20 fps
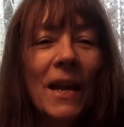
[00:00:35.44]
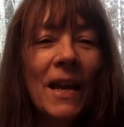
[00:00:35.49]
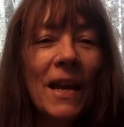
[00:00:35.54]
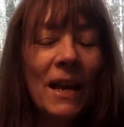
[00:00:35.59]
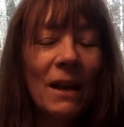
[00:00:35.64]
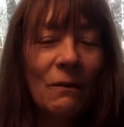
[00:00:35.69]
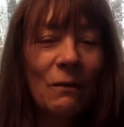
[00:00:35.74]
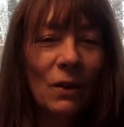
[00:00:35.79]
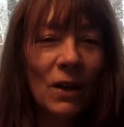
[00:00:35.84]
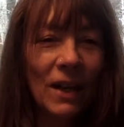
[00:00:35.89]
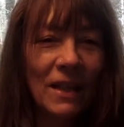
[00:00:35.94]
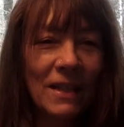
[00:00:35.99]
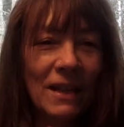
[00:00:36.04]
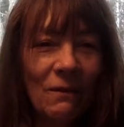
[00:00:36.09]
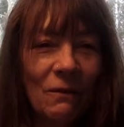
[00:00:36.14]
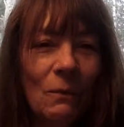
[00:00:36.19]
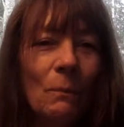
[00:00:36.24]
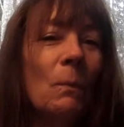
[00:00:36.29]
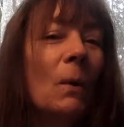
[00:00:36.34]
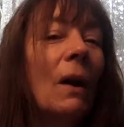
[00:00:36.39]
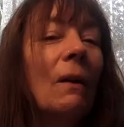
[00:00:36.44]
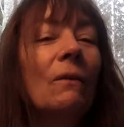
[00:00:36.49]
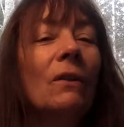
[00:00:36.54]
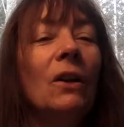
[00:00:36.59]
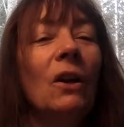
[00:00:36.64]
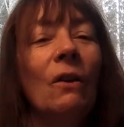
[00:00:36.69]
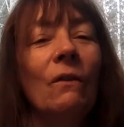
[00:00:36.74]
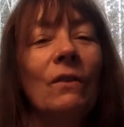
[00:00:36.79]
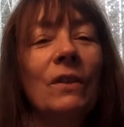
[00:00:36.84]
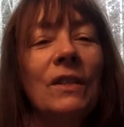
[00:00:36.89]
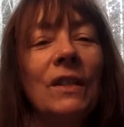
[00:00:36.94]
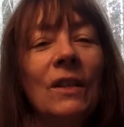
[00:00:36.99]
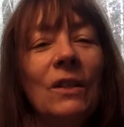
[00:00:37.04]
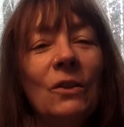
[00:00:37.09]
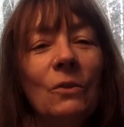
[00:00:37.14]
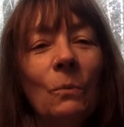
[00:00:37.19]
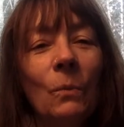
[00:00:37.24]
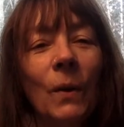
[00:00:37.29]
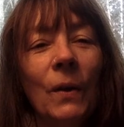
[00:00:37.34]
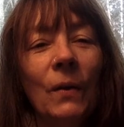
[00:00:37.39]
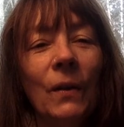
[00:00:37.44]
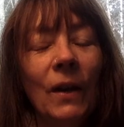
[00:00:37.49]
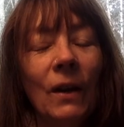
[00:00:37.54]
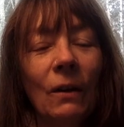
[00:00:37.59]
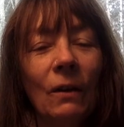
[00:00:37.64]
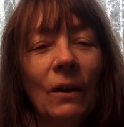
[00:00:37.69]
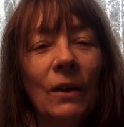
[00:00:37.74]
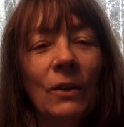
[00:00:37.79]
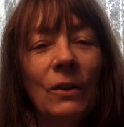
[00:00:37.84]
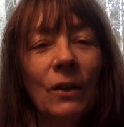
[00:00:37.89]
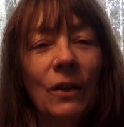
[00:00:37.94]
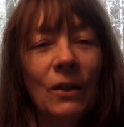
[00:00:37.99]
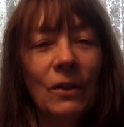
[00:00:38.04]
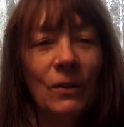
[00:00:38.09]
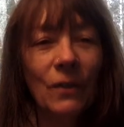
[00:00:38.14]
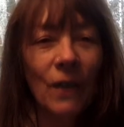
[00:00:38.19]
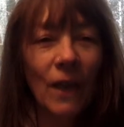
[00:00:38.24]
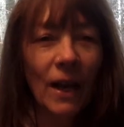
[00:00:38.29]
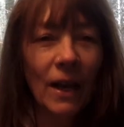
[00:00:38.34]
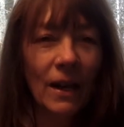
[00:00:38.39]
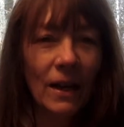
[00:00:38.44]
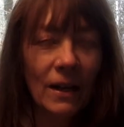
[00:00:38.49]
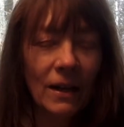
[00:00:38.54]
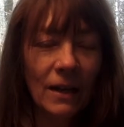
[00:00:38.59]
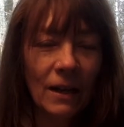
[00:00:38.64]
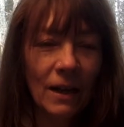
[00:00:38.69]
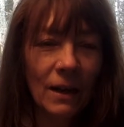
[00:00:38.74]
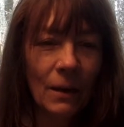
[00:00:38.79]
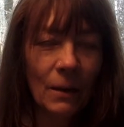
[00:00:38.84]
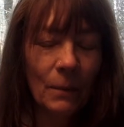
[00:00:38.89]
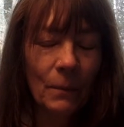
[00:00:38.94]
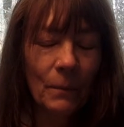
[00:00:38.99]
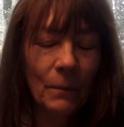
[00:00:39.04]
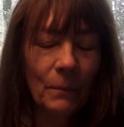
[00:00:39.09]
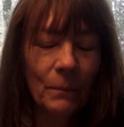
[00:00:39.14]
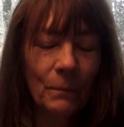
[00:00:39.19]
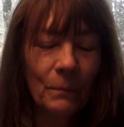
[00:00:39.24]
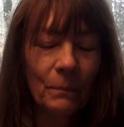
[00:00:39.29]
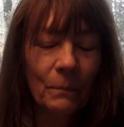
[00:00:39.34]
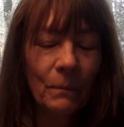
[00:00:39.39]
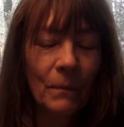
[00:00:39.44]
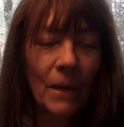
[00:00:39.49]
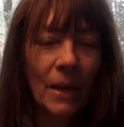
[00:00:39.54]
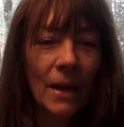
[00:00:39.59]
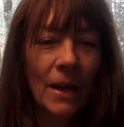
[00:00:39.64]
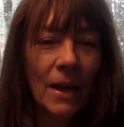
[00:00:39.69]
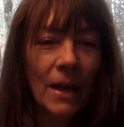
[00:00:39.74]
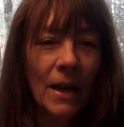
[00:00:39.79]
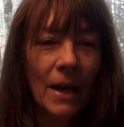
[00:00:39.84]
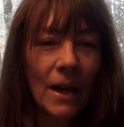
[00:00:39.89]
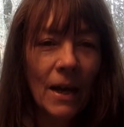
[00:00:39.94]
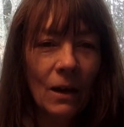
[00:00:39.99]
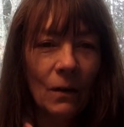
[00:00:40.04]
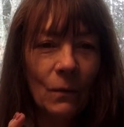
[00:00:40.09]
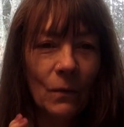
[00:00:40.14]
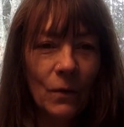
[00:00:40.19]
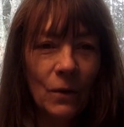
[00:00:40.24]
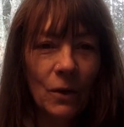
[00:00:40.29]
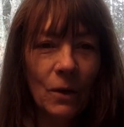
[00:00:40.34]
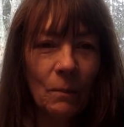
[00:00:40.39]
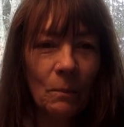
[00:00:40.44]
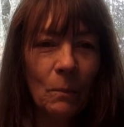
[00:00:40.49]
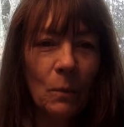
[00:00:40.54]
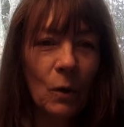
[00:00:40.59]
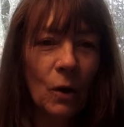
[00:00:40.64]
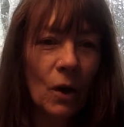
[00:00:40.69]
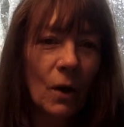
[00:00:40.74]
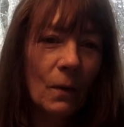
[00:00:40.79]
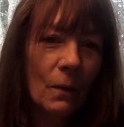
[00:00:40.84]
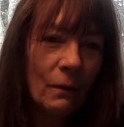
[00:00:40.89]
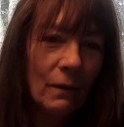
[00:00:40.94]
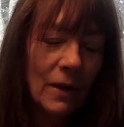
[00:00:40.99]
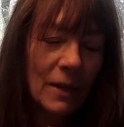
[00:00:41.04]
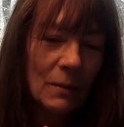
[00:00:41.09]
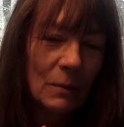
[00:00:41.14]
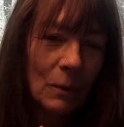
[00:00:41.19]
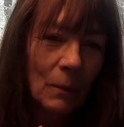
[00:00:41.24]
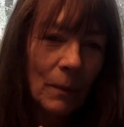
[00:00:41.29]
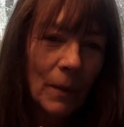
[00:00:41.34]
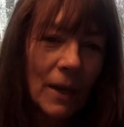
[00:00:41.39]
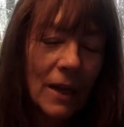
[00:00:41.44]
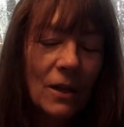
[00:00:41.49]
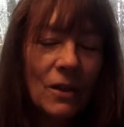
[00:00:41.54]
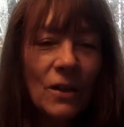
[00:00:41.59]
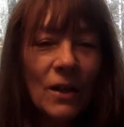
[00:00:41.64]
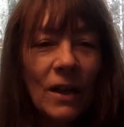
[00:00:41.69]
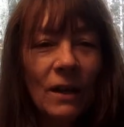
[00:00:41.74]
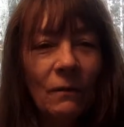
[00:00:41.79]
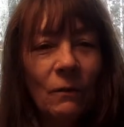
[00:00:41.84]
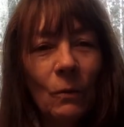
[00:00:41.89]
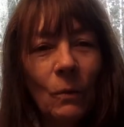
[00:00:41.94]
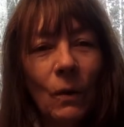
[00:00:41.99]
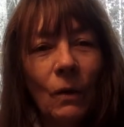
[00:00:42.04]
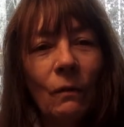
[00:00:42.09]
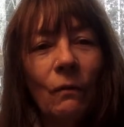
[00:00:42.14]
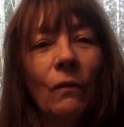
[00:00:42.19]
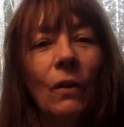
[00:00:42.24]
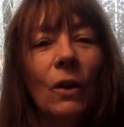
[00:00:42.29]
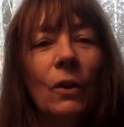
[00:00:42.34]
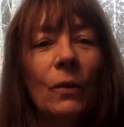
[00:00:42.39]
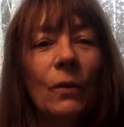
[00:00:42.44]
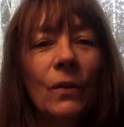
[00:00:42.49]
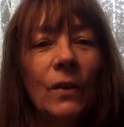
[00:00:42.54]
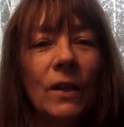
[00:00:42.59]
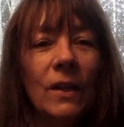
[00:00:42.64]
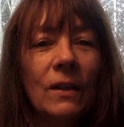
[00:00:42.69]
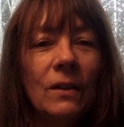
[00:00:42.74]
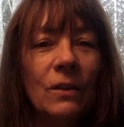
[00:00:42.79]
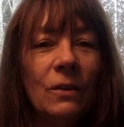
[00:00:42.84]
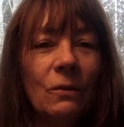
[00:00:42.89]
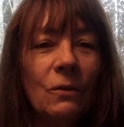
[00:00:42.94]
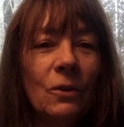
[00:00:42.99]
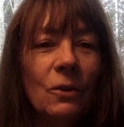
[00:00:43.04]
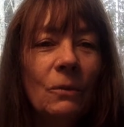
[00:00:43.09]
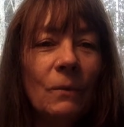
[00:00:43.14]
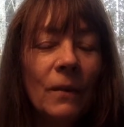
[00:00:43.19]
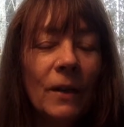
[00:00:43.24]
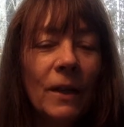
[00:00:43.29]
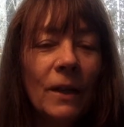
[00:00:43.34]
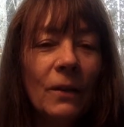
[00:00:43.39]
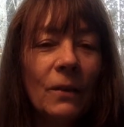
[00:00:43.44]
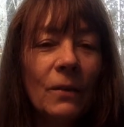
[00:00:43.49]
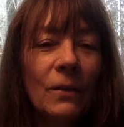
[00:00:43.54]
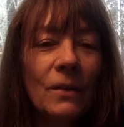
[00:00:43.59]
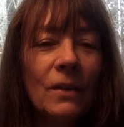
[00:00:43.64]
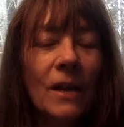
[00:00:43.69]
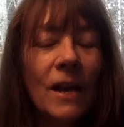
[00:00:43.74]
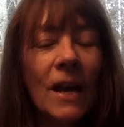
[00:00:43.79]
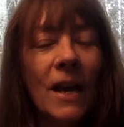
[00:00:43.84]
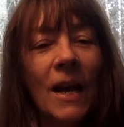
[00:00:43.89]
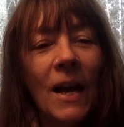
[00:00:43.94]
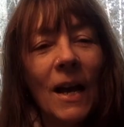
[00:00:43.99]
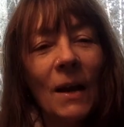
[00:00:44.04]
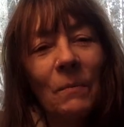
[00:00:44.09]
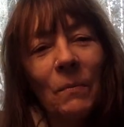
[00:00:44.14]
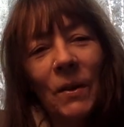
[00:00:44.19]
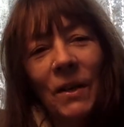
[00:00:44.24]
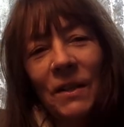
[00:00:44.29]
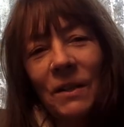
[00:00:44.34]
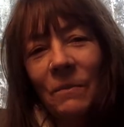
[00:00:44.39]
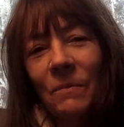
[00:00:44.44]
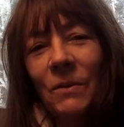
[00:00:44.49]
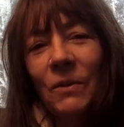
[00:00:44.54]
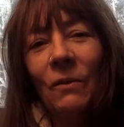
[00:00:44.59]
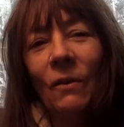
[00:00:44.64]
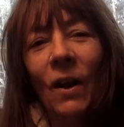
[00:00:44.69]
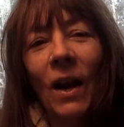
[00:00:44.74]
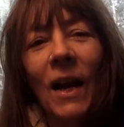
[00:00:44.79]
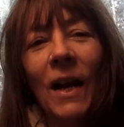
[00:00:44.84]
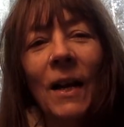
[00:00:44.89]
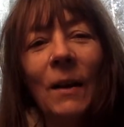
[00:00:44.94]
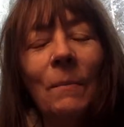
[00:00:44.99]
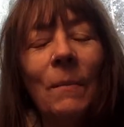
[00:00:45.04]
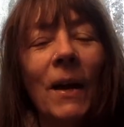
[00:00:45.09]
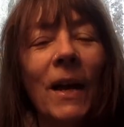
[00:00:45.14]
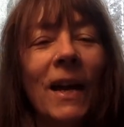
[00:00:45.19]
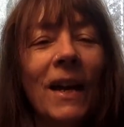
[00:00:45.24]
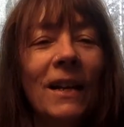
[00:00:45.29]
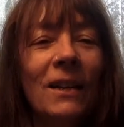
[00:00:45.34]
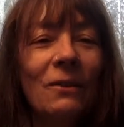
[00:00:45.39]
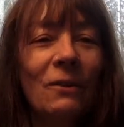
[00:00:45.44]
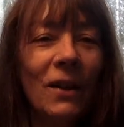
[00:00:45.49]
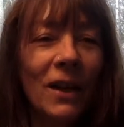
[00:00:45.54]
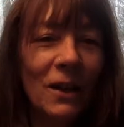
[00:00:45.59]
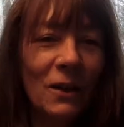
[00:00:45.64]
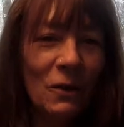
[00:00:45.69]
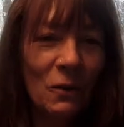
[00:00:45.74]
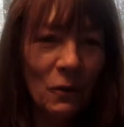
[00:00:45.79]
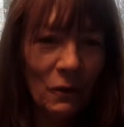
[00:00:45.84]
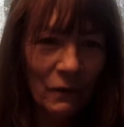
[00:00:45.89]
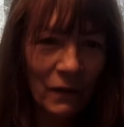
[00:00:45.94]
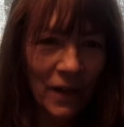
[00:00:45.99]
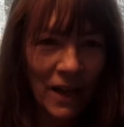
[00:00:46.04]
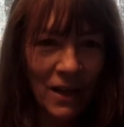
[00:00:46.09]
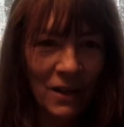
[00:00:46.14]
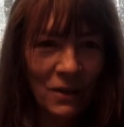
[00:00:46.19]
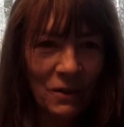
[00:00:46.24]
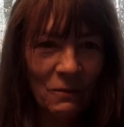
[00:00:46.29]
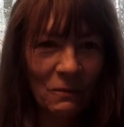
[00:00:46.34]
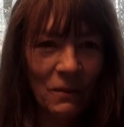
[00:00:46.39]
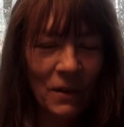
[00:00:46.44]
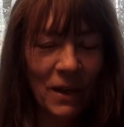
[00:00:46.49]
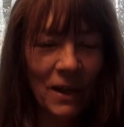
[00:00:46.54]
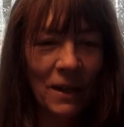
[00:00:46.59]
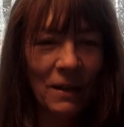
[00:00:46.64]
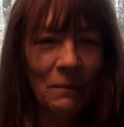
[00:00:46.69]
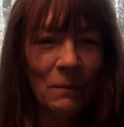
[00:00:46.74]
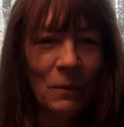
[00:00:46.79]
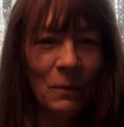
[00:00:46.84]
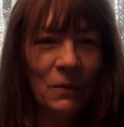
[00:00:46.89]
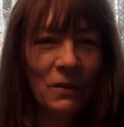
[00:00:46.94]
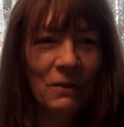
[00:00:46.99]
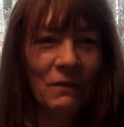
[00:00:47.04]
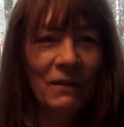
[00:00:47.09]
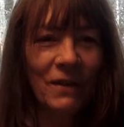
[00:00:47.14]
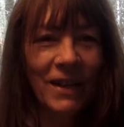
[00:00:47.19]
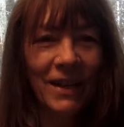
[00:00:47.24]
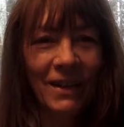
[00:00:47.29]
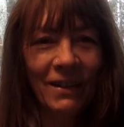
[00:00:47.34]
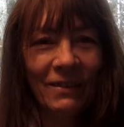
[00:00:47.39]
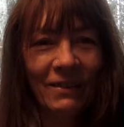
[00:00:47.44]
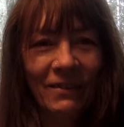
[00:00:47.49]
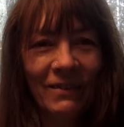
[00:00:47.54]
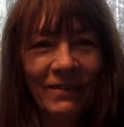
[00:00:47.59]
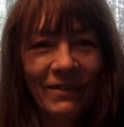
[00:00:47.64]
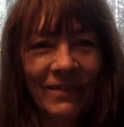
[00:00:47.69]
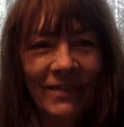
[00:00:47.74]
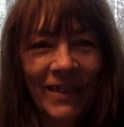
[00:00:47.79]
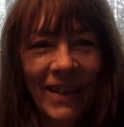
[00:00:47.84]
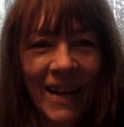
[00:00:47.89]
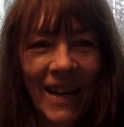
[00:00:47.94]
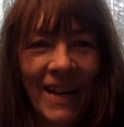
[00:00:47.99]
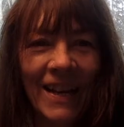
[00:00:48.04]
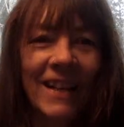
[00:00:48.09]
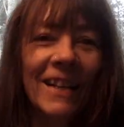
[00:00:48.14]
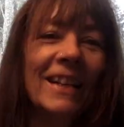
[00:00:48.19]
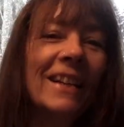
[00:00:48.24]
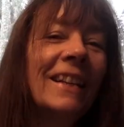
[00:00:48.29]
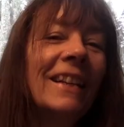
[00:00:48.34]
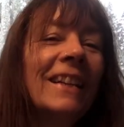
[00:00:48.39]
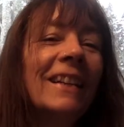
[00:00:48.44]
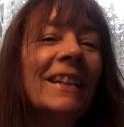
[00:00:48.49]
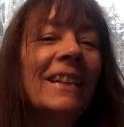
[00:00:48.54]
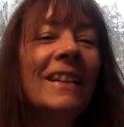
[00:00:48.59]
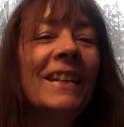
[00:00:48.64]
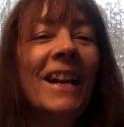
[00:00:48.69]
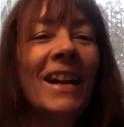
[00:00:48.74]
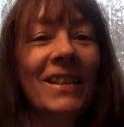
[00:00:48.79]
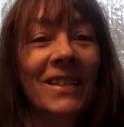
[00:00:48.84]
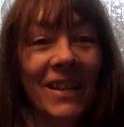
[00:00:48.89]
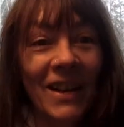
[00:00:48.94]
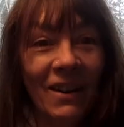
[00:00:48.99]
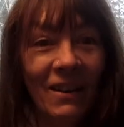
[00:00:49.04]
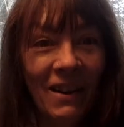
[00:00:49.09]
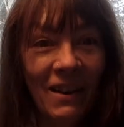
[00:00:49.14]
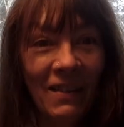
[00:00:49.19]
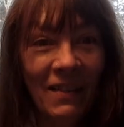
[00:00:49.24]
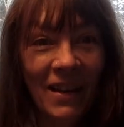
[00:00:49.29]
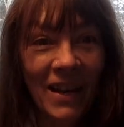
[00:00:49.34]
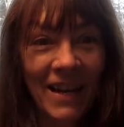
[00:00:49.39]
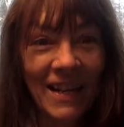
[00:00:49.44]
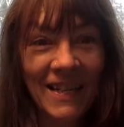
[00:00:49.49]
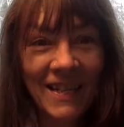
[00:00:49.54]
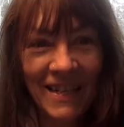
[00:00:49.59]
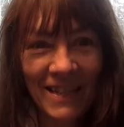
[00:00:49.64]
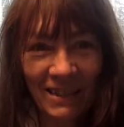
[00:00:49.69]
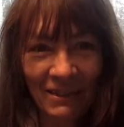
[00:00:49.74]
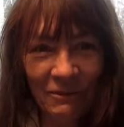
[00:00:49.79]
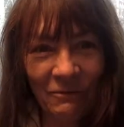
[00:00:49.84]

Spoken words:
If you'd like to have a private conversation with Aaron, you can do that. You can book on the Facebook page. And if you want to follow these YouTube videos, press subscribe and you'll get a notification when I post a video. Okay, I'll say hi at the end.